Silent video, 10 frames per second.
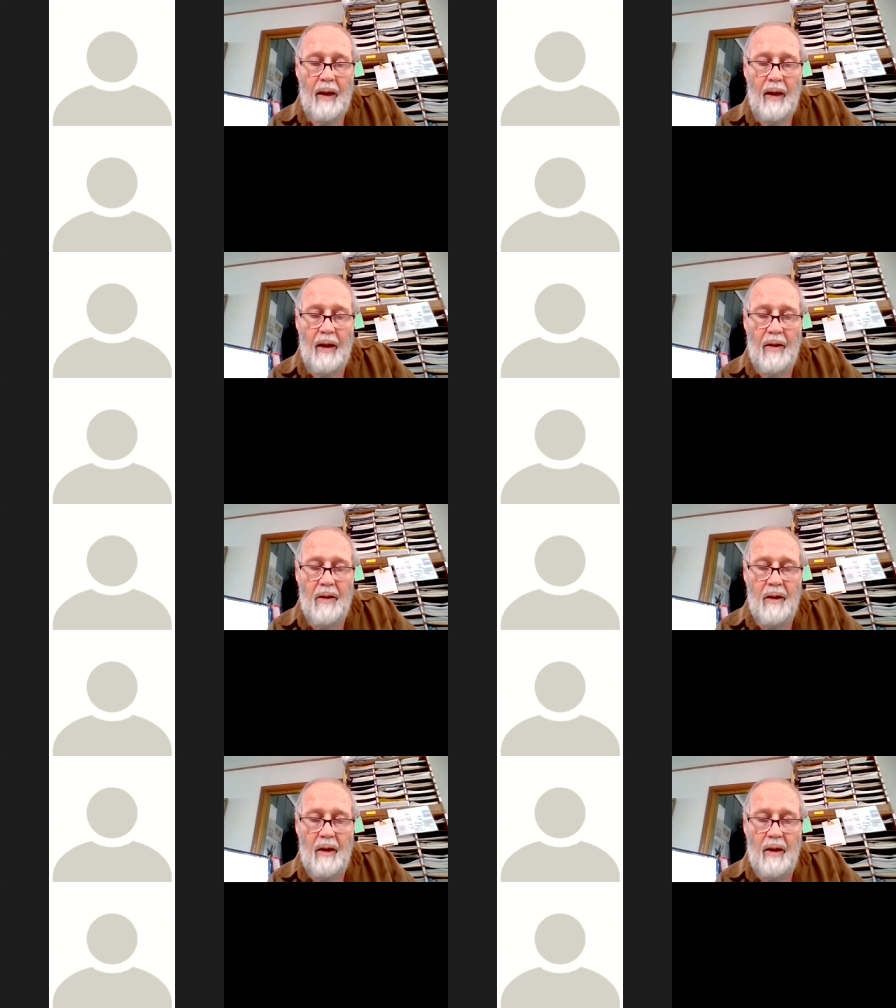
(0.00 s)

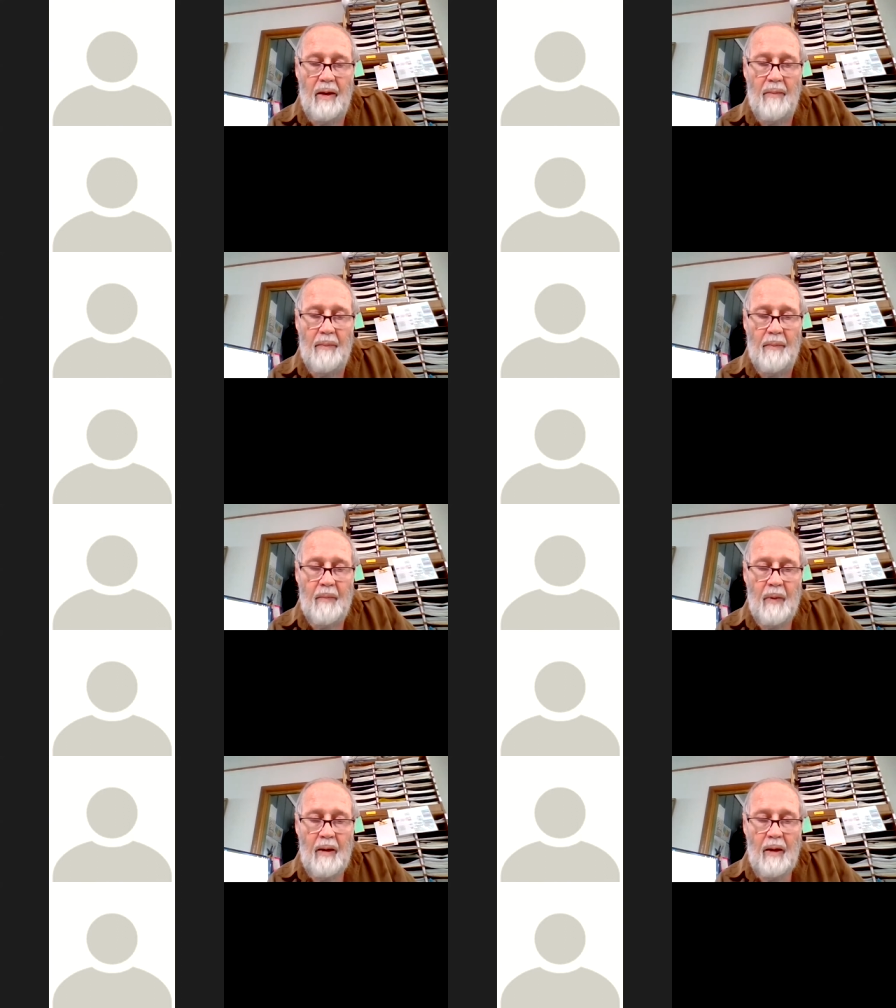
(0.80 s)
And
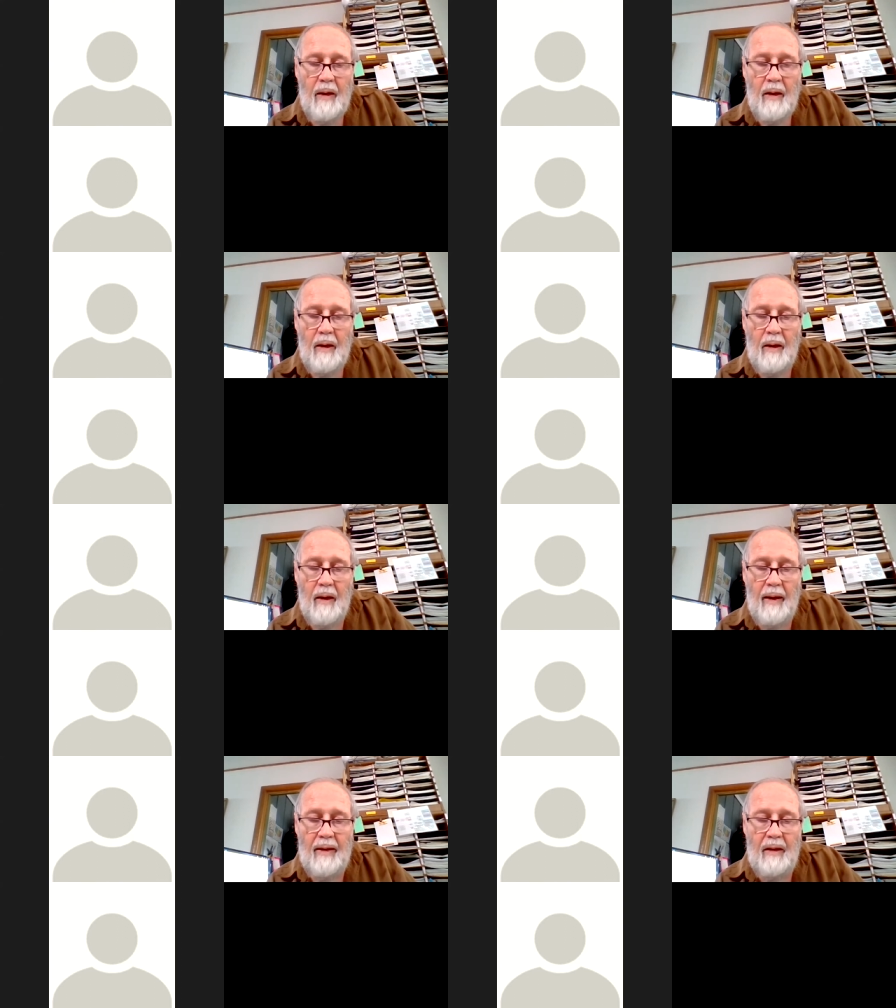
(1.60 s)

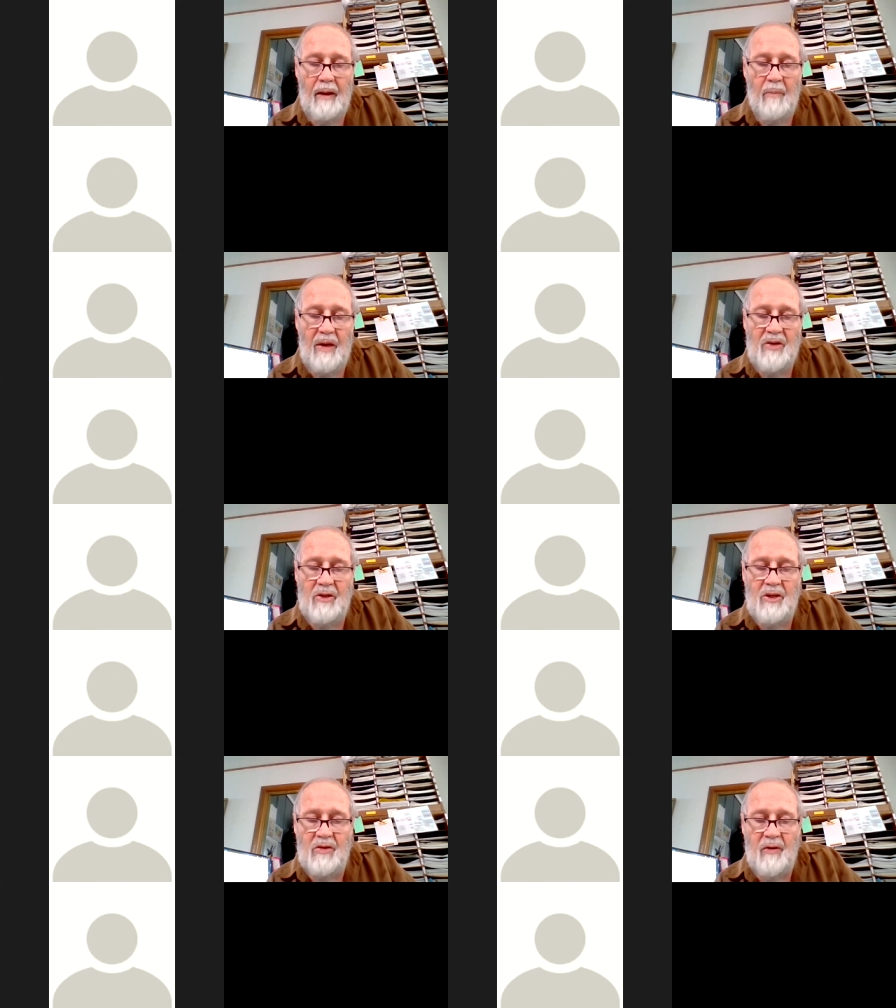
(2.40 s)
a
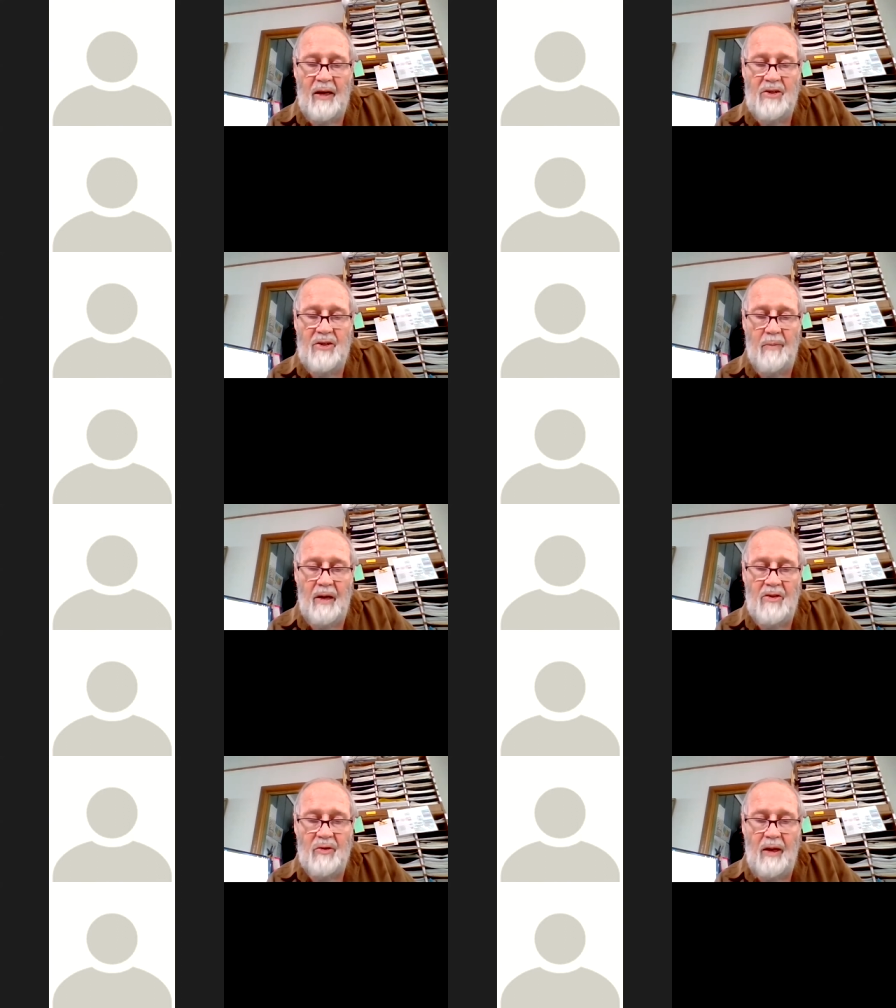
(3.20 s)
message just flashed on
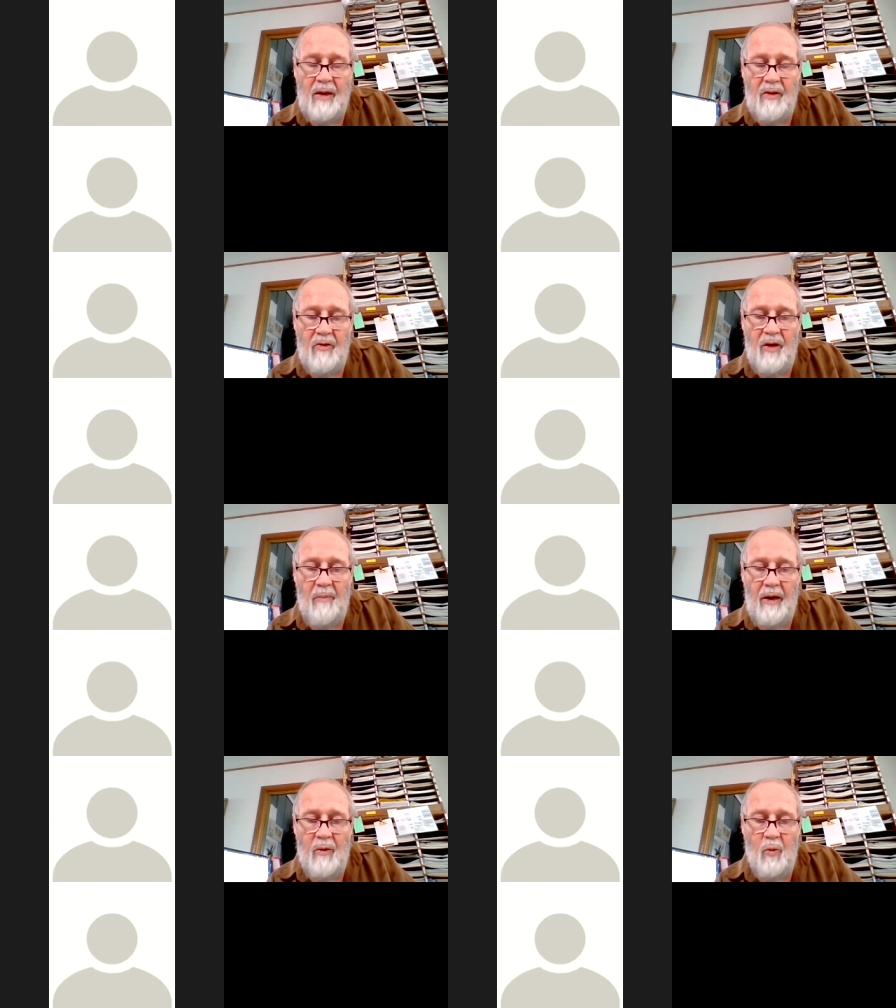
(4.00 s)
my screen that
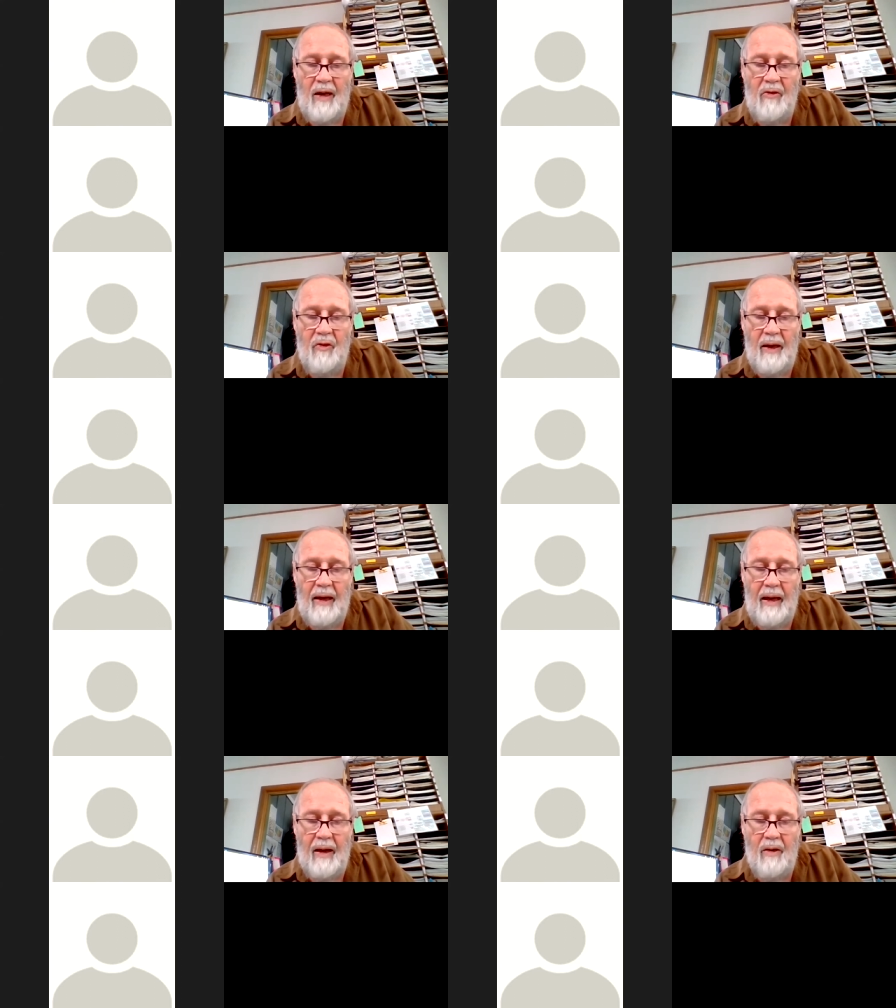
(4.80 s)
somebody raised the
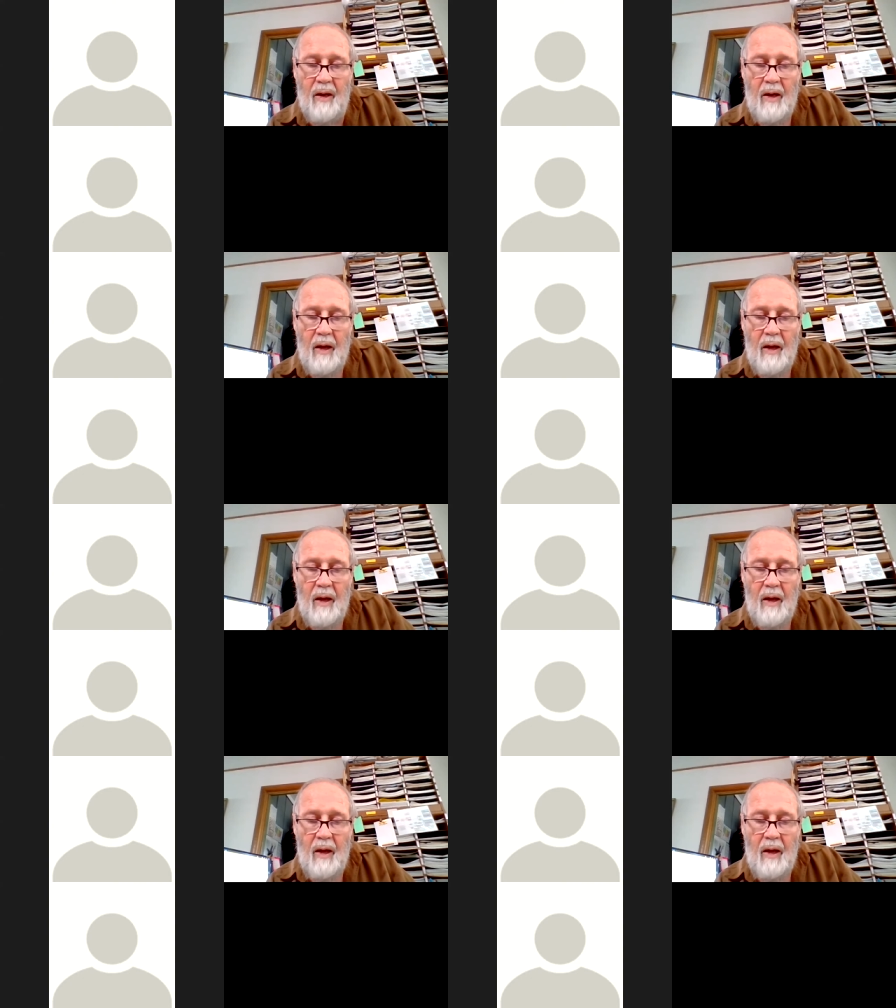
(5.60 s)
hand.